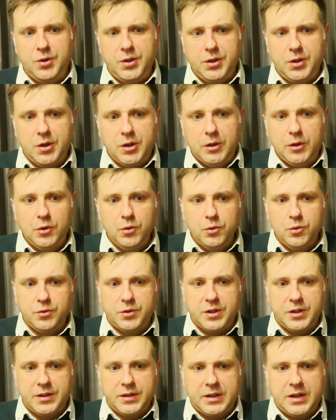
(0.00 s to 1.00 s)
include
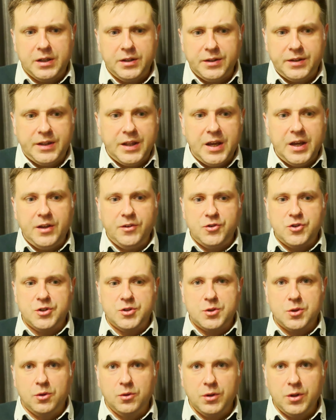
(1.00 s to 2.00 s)
and contain
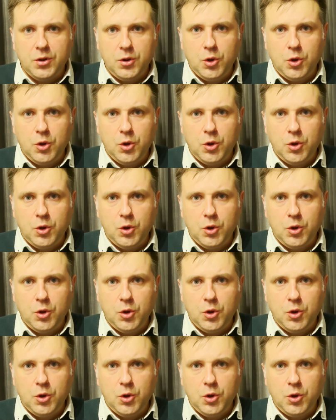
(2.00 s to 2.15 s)
just only